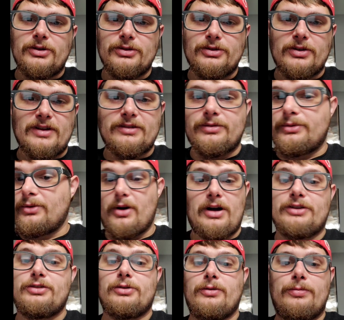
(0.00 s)
so that's
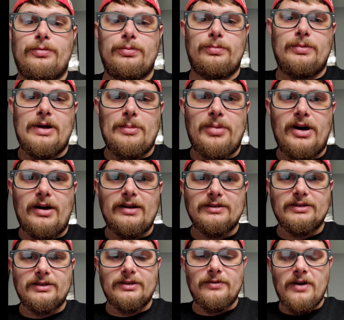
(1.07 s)
also a
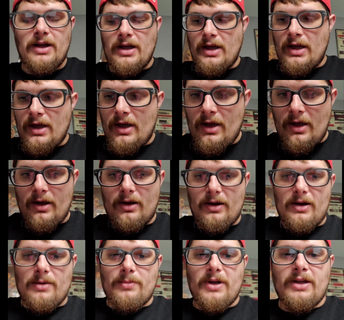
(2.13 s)
positive.
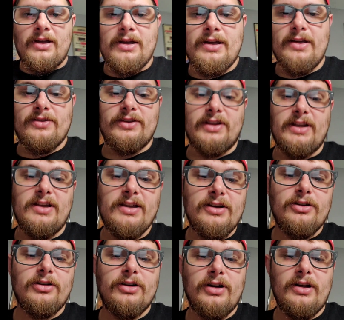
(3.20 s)
And then the
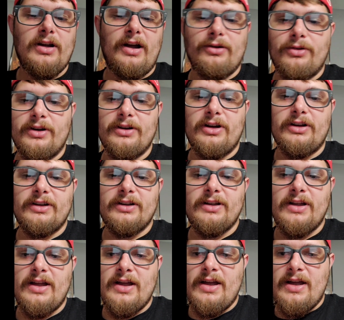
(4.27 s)
heater I run on it,
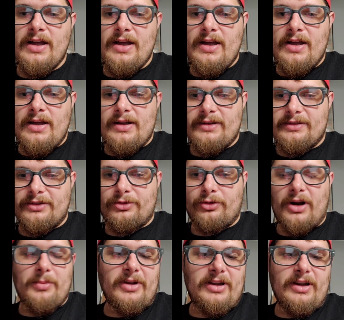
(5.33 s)
it's a
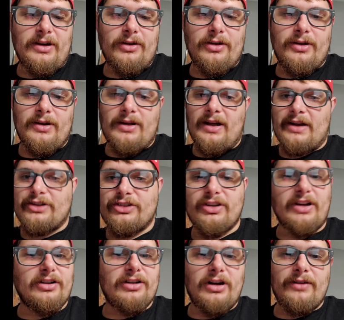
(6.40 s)
ceramic heater. I just
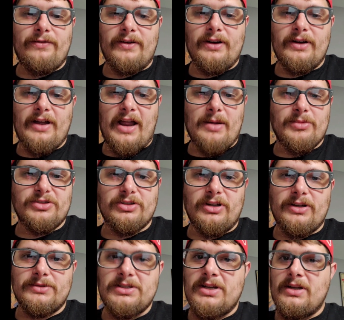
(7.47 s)
got it off
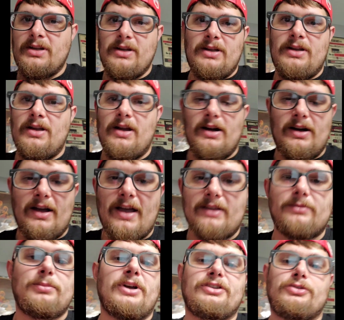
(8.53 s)
Amazon.
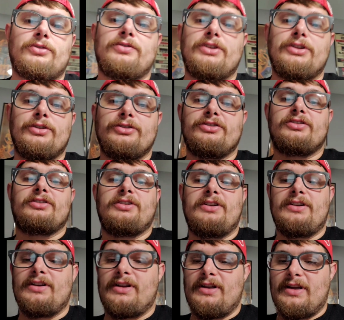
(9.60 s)
Had the best reviews.
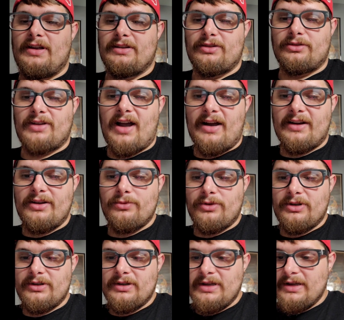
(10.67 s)
It's a tiny
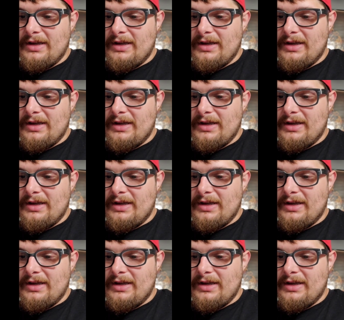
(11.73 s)
one.